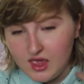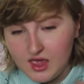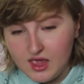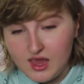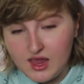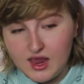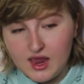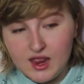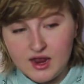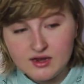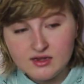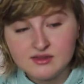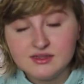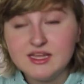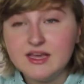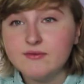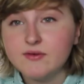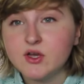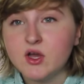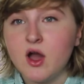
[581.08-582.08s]
and
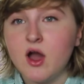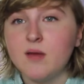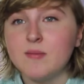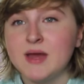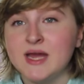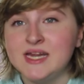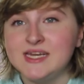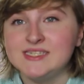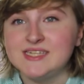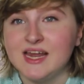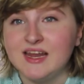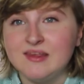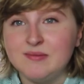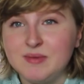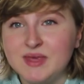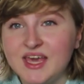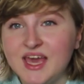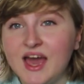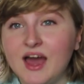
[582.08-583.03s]
leave a comment telling me